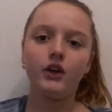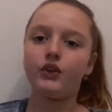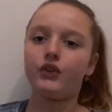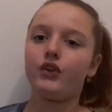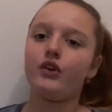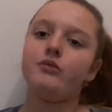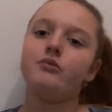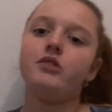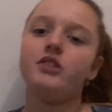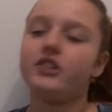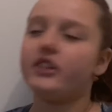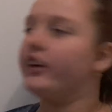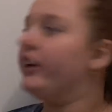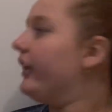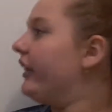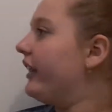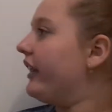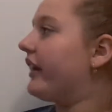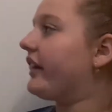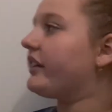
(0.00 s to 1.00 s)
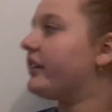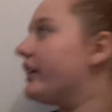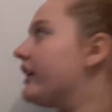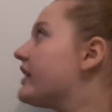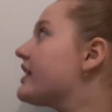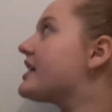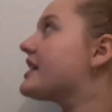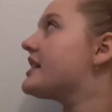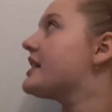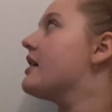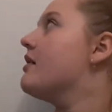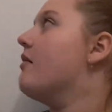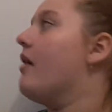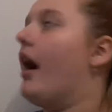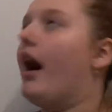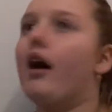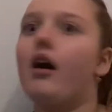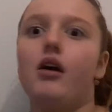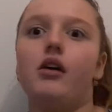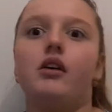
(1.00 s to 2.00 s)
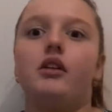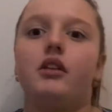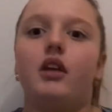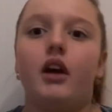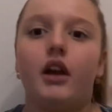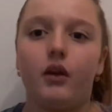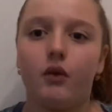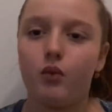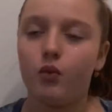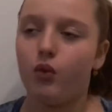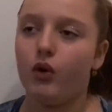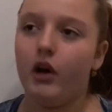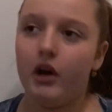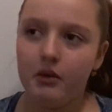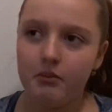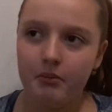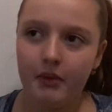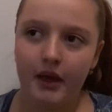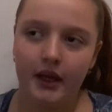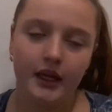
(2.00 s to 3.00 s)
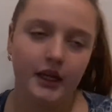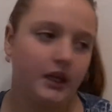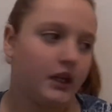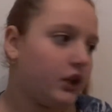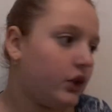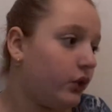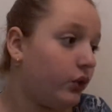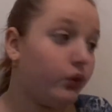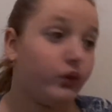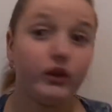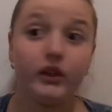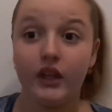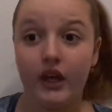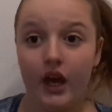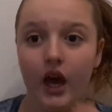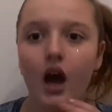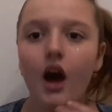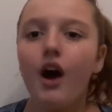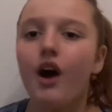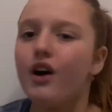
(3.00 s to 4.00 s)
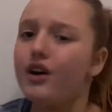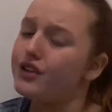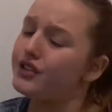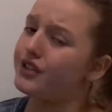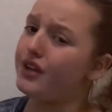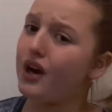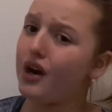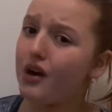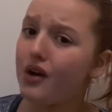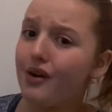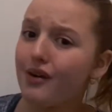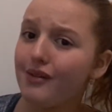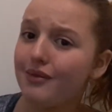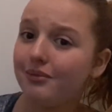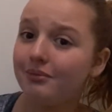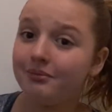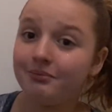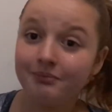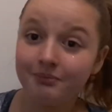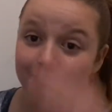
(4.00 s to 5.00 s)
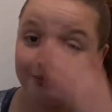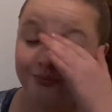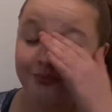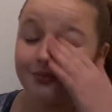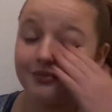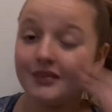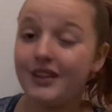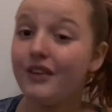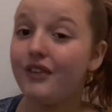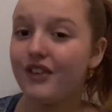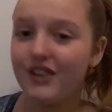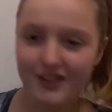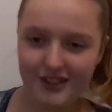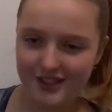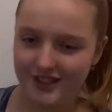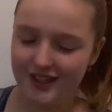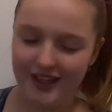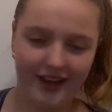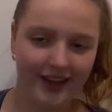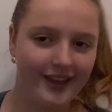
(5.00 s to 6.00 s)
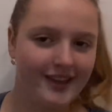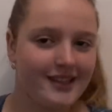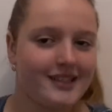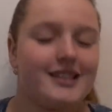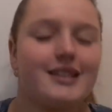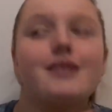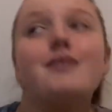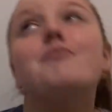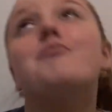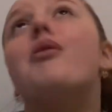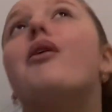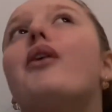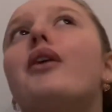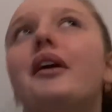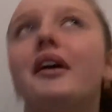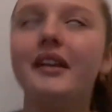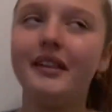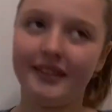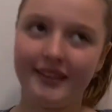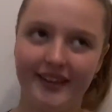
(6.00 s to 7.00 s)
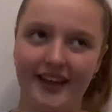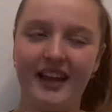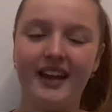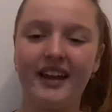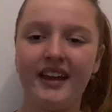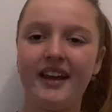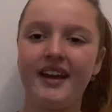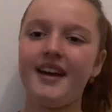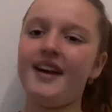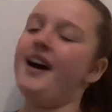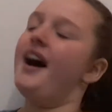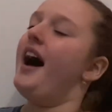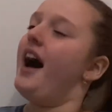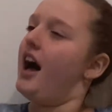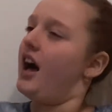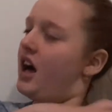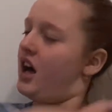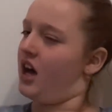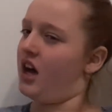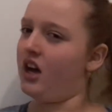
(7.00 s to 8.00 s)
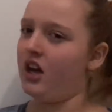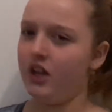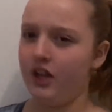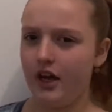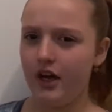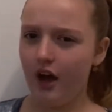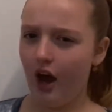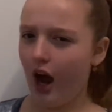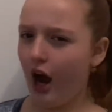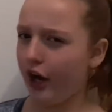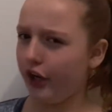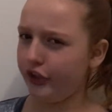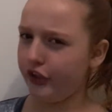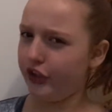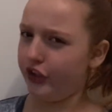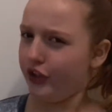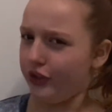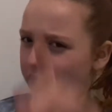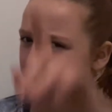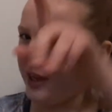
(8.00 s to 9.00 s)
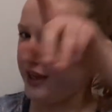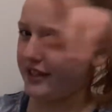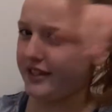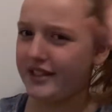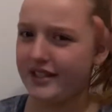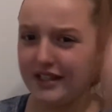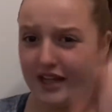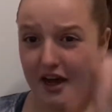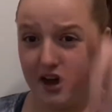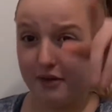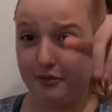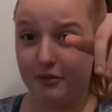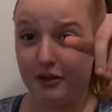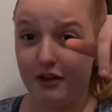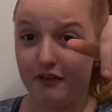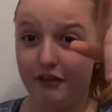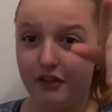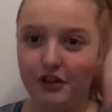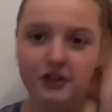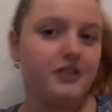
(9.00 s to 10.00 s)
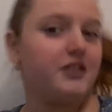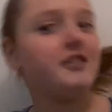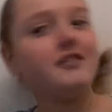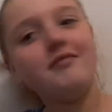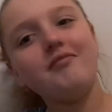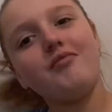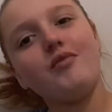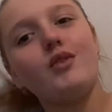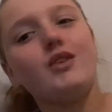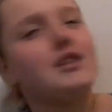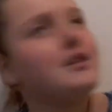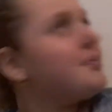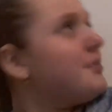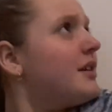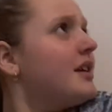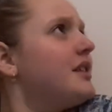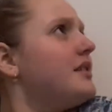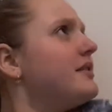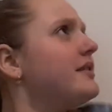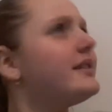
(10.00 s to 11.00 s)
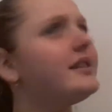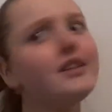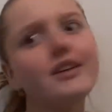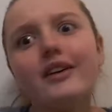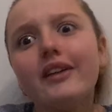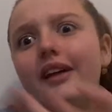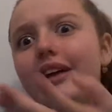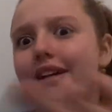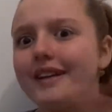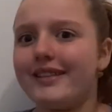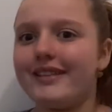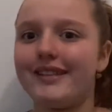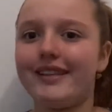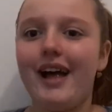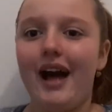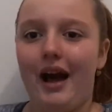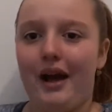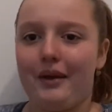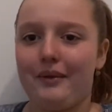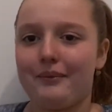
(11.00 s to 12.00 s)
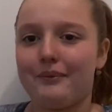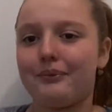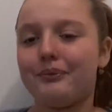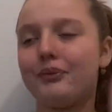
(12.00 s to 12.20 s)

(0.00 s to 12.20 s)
So I'm just gonna like list them out, like what might you see. So the first thing is the important thing. Are you a slime lover? Which means do you like slime?